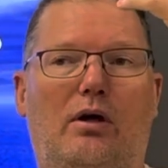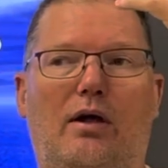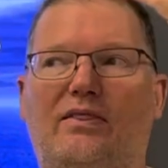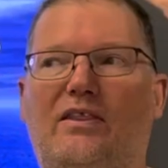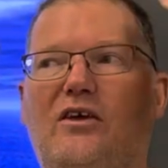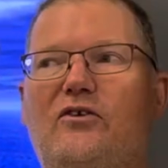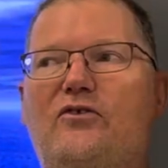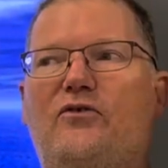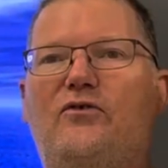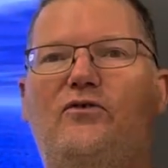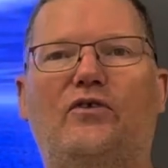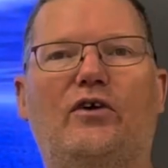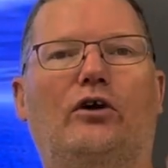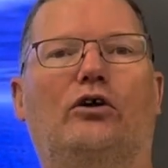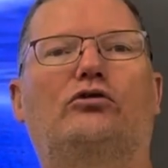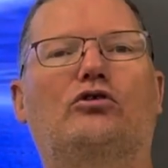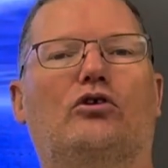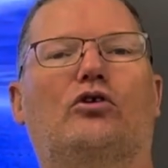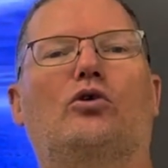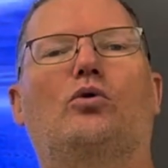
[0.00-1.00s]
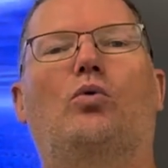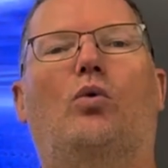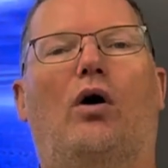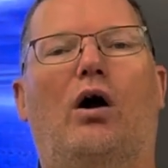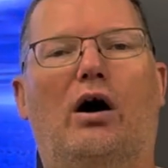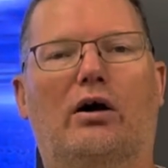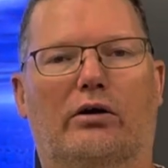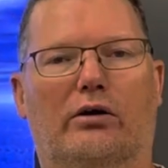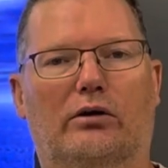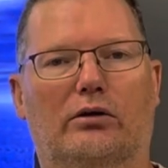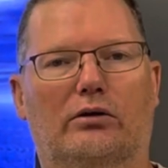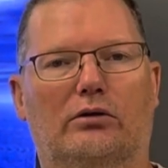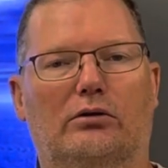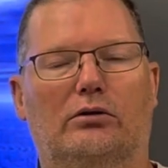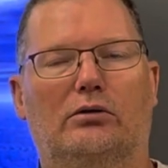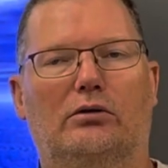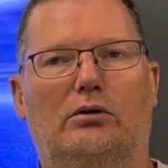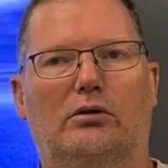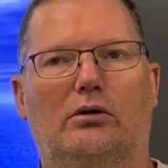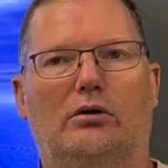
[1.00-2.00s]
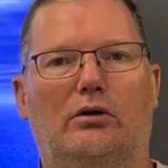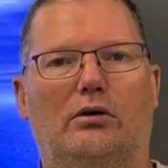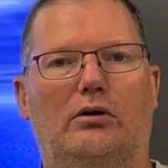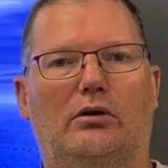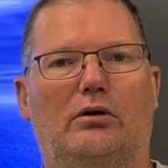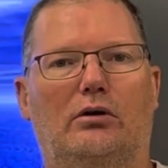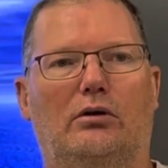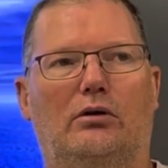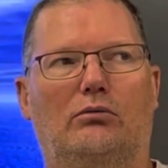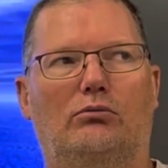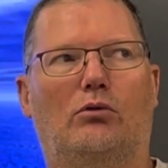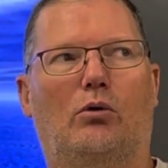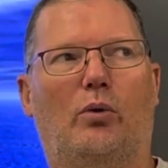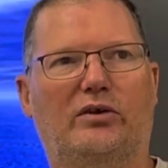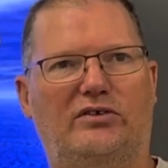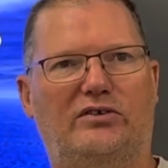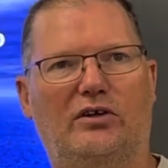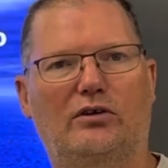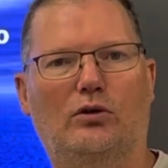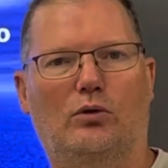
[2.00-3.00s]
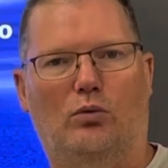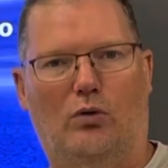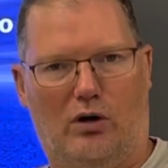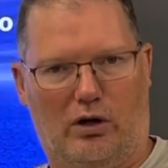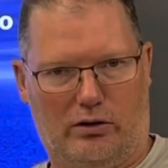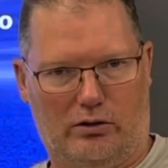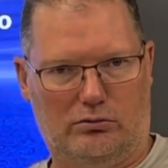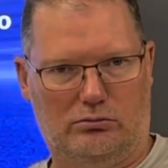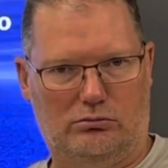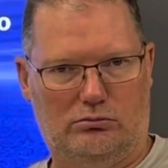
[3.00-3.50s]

They filter the water. Well, what's in the water?